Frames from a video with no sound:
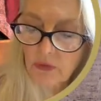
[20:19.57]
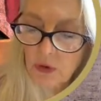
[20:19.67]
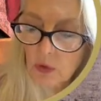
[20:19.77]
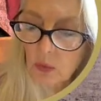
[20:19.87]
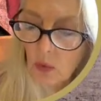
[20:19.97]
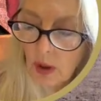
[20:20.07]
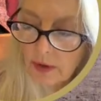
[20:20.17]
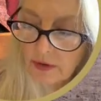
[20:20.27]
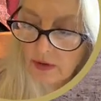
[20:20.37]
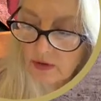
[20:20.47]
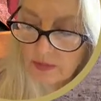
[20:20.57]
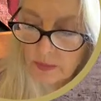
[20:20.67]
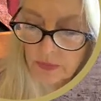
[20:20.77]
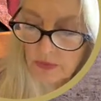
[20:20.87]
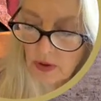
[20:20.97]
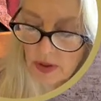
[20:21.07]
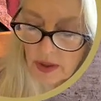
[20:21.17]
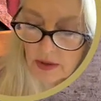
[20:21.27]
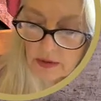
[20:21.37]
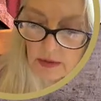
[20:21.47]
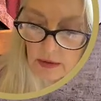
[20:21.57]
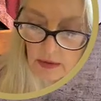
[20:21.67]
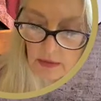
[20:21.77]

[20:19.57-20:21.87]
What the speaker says: you want those brilliant